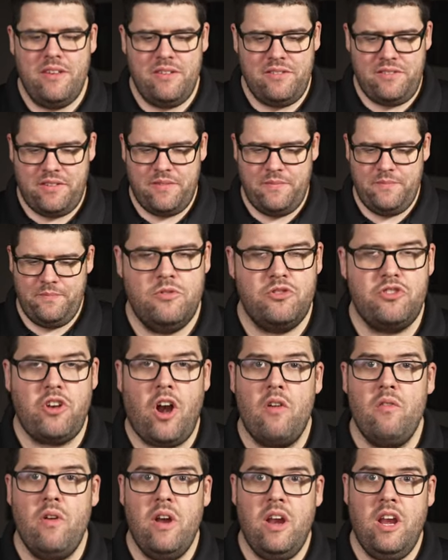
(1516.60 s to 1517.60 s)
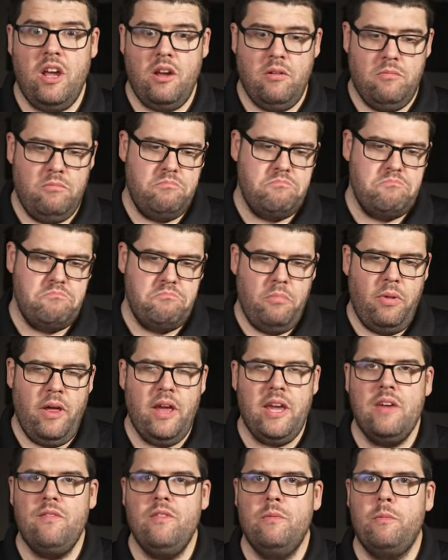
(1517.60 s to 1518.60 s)
this. Star rating,
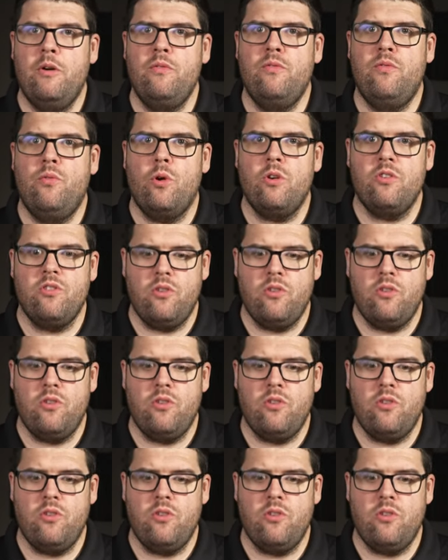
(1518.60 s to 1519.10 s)
probably give it about four